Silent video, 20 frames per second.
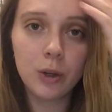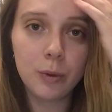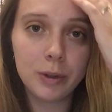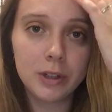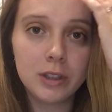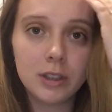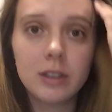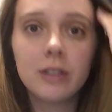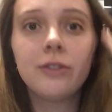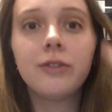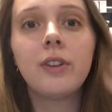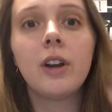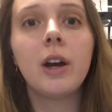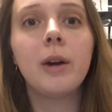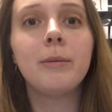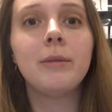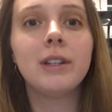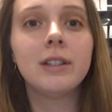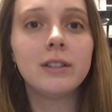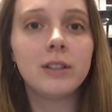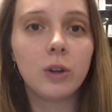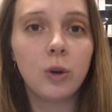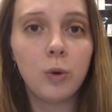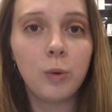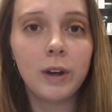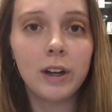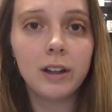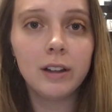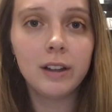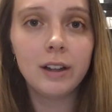which is from Nissa
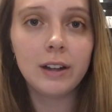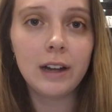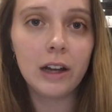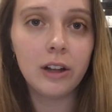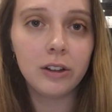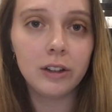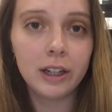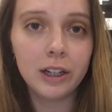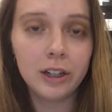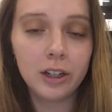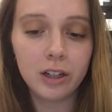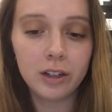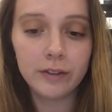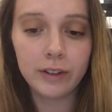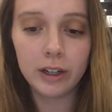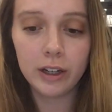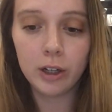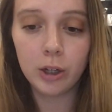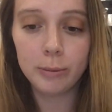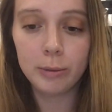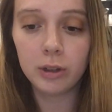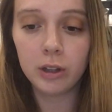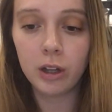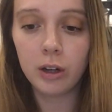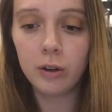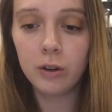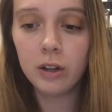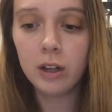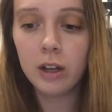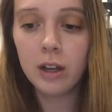Quill, and I'll link her video
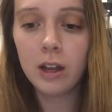below.